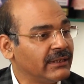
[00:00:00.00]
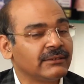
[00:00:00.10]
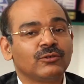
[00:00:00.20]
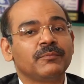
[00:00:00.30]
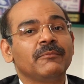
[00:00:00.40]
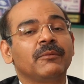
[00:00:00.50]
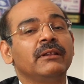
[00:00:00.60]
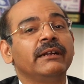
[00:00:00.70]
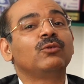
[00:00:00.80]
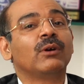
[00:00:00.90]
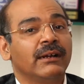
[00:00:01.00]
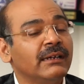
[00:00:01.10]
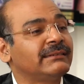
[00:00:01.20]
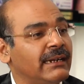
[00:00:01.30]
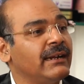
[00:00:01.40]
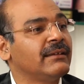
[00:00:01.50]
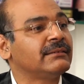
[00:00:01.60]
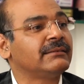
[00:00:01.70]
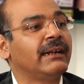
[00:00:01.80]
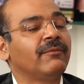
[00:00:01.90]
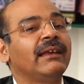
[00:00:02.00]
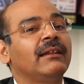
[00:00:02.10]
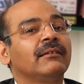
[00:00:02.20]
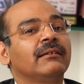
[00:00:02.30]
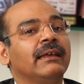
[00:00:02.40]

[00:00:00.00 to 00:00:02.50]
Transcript: Yeah? So people need to understand this, that well,